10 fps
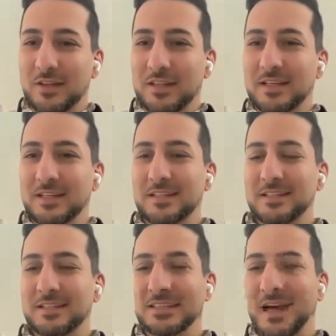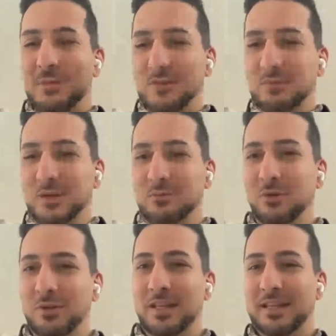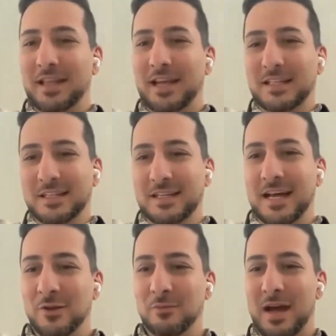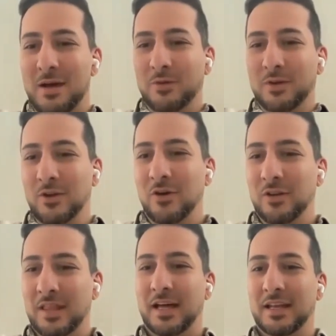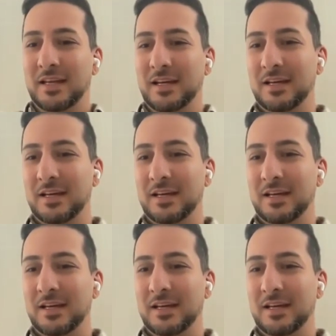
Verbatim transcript: the types of people in Atlanta and Alabama and all that,